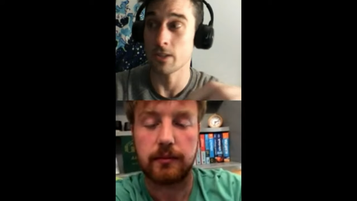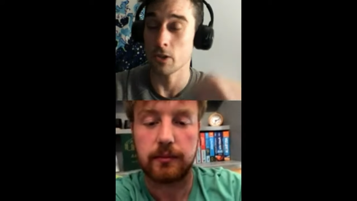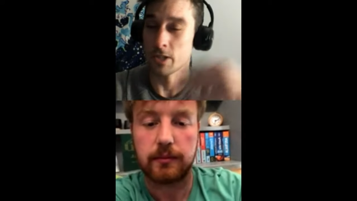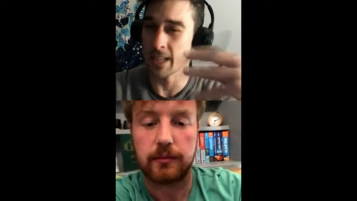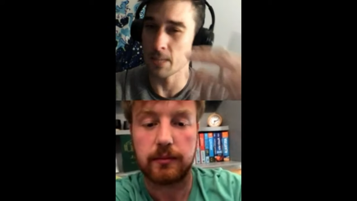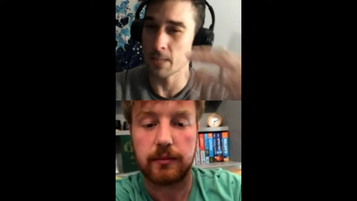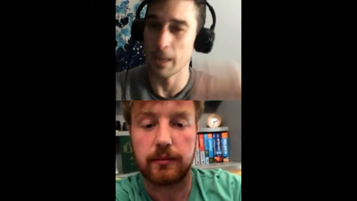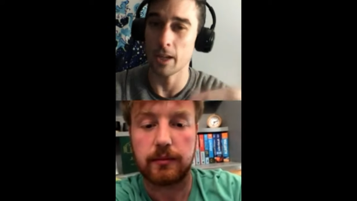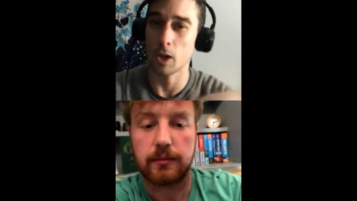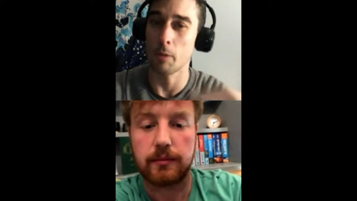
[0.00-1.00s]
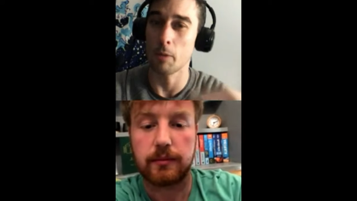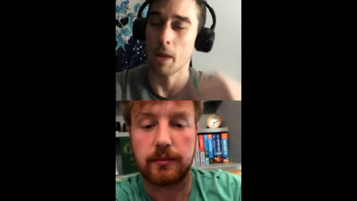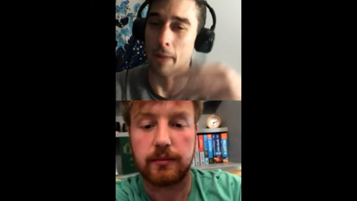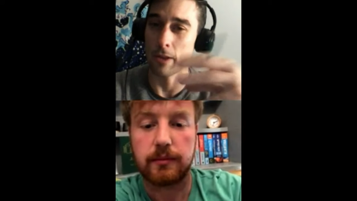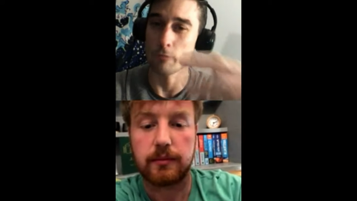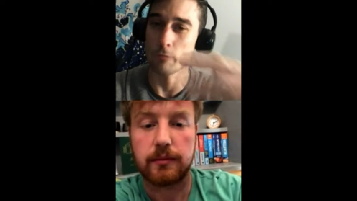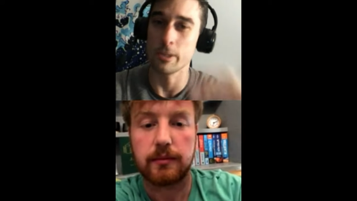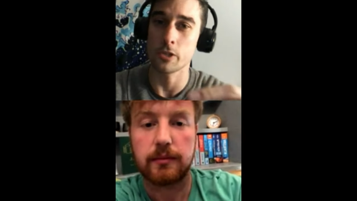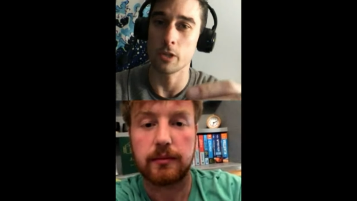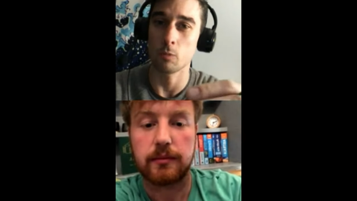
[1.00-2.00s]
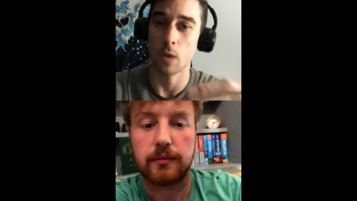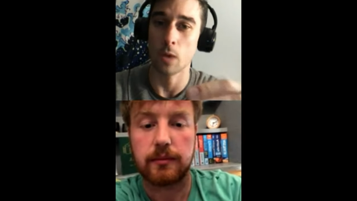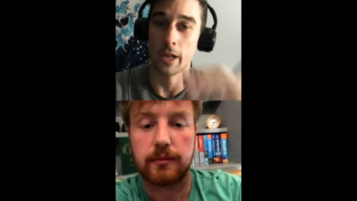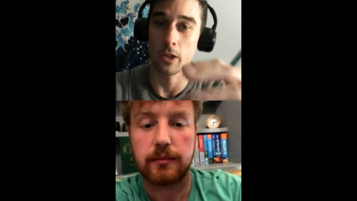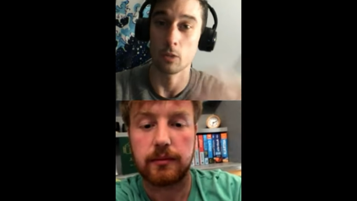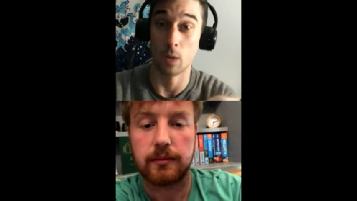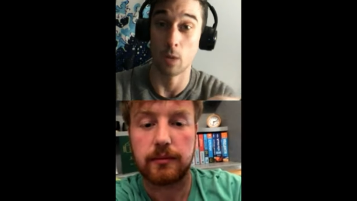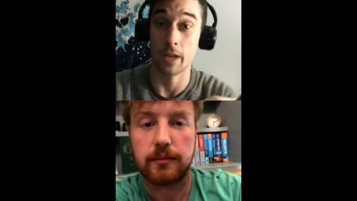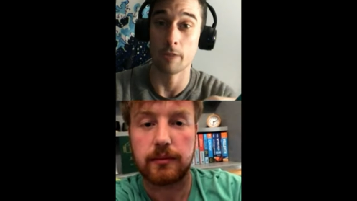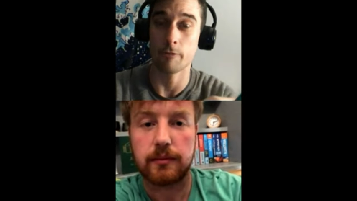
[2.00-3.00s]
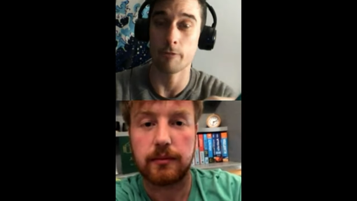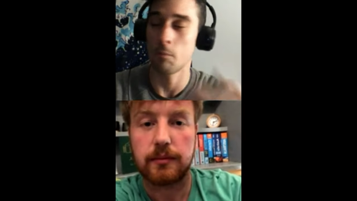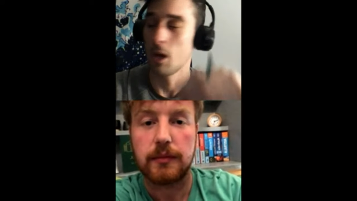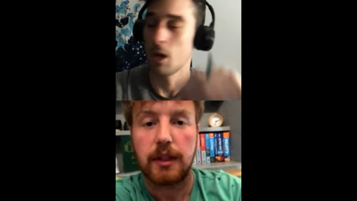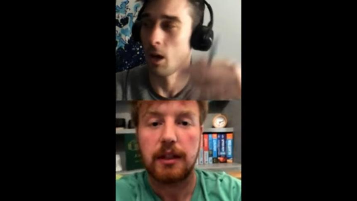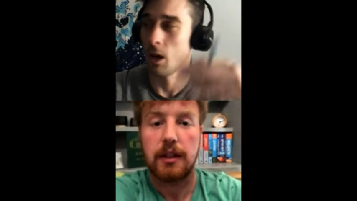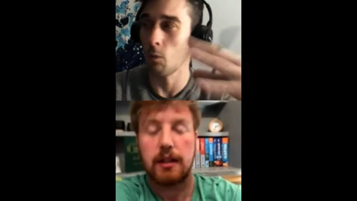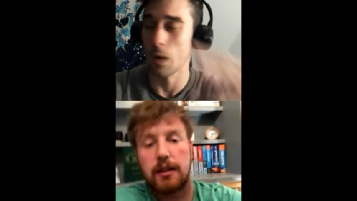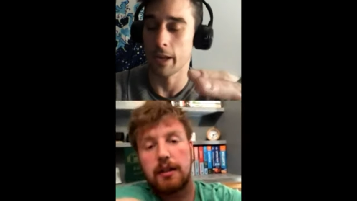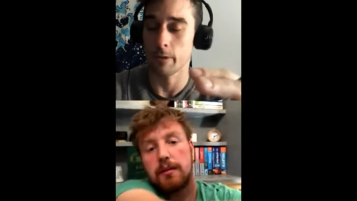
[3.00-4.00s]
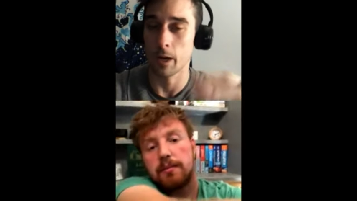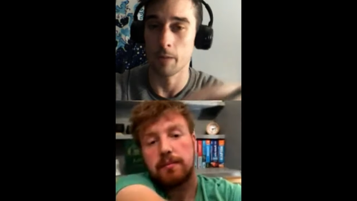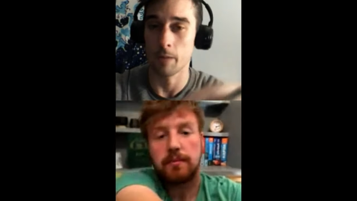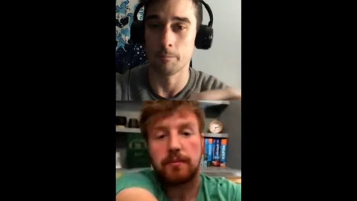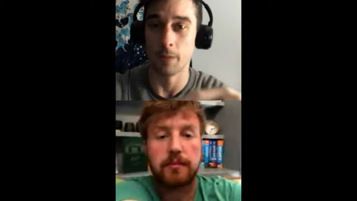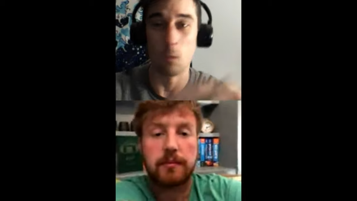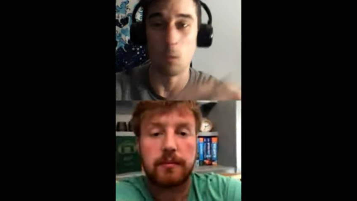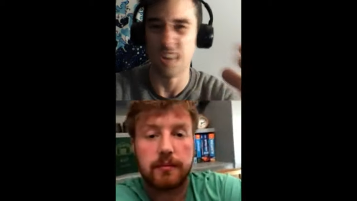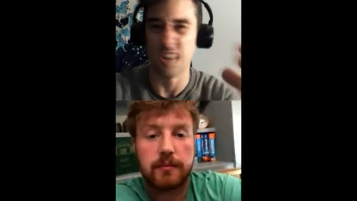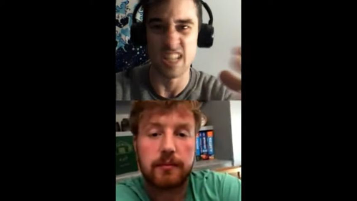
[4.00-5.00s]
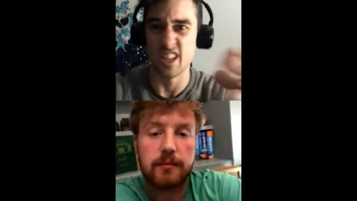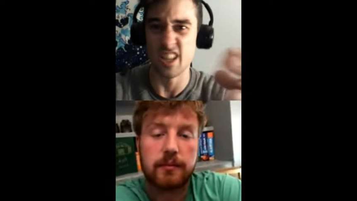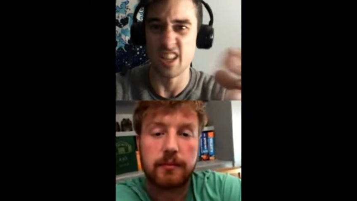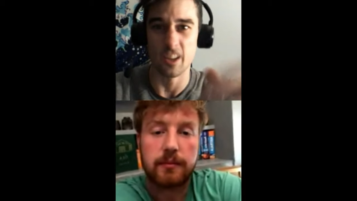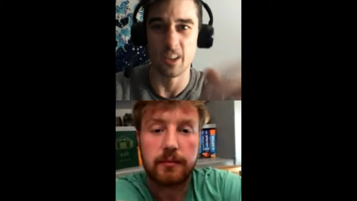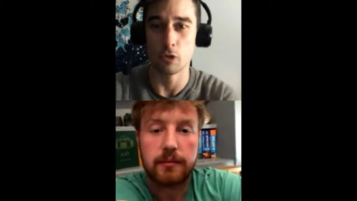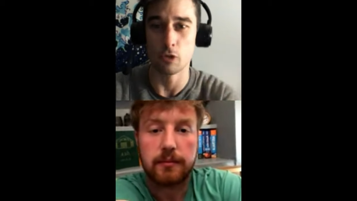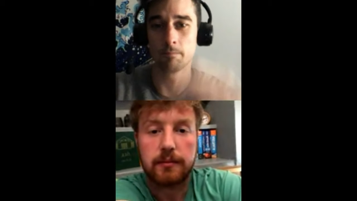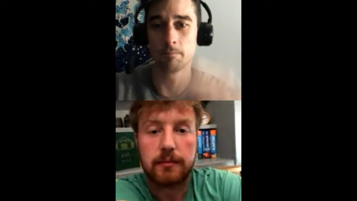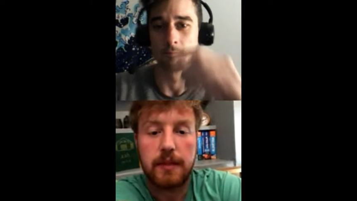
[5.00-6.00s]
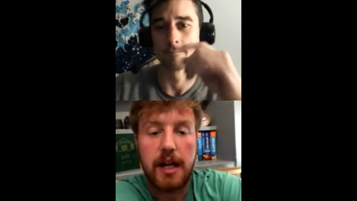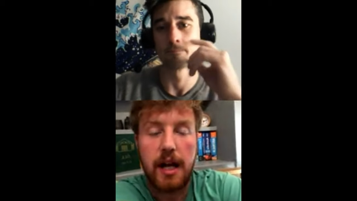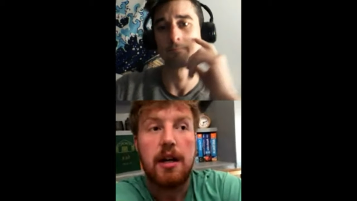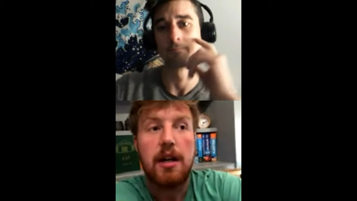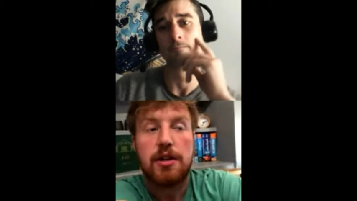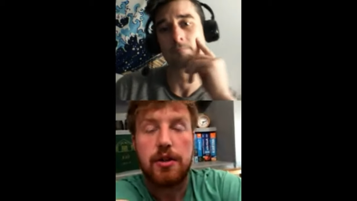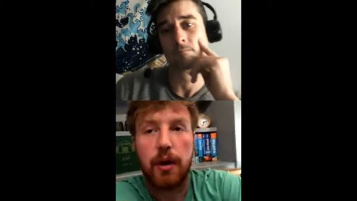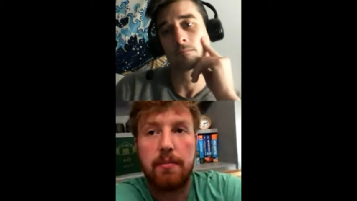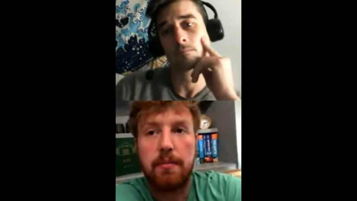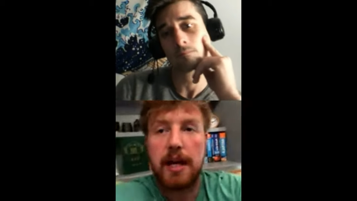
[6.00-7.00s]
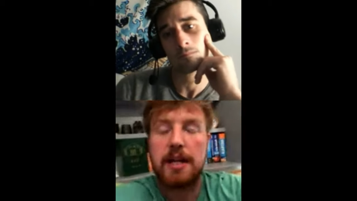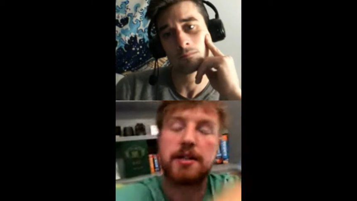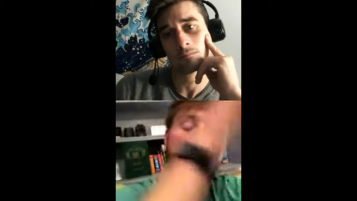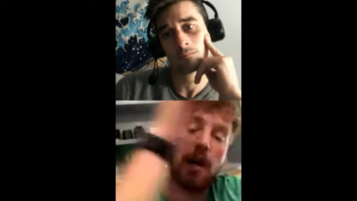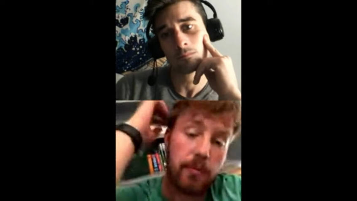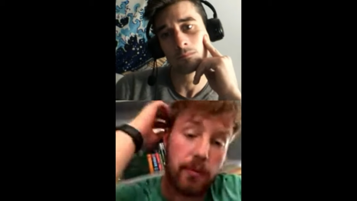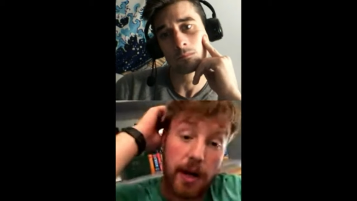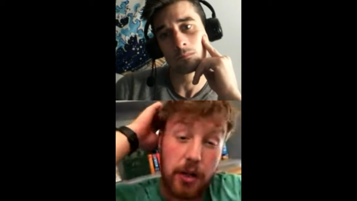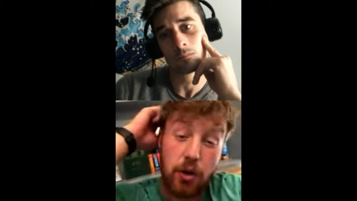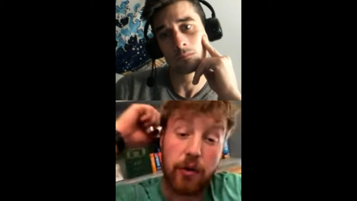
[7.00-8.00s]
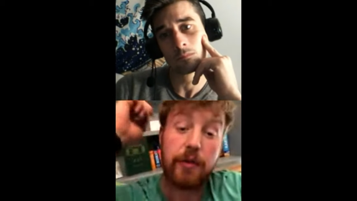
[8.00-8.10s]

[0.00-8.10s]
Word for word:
Speaker 1: just explain a little bit about the region where you're where you're from and where you're um, and where it is in the country.
Speaker 2: Yeah. So I'm based up right in the north of